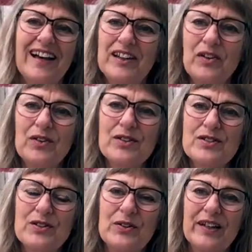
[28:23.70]
I
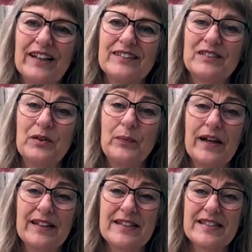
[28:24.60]
also got
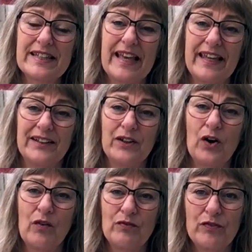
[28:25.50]
one skein
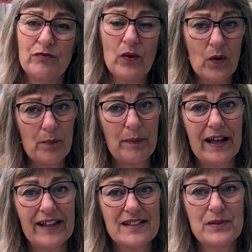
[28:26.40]
of
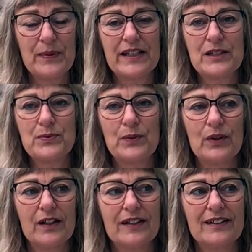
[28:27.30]
4-ply Swedish
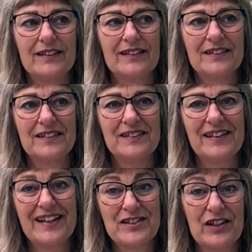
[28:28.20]
wool
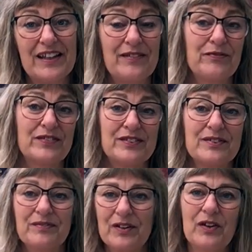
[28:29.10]
as a
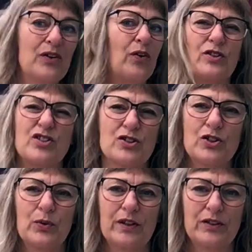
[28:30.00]
gift. Also
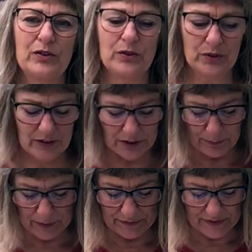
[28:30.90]
showed it to you in the
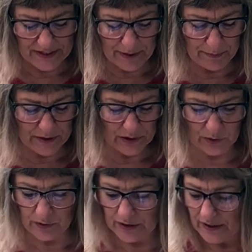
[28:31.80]
previous
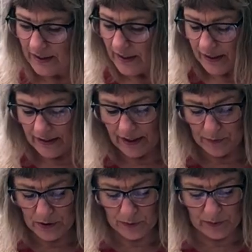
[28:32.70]
episode, and I
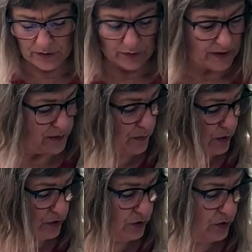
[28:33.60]
was wondering
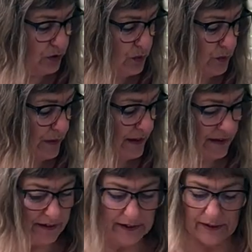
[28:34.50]
what to do with